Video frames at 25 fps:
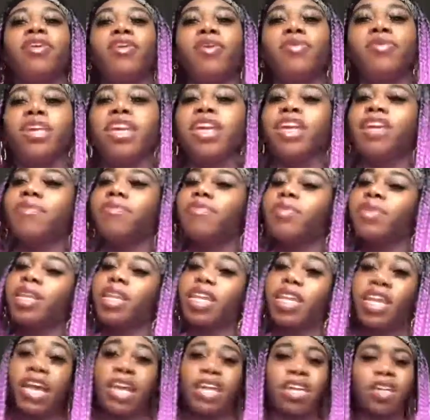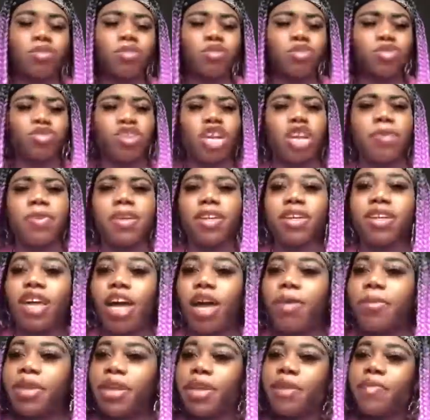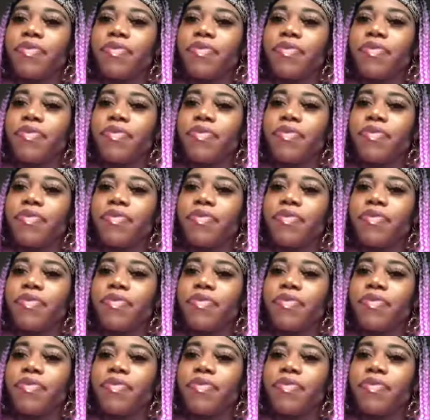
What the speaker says: keep liking, subscribing, and commenting,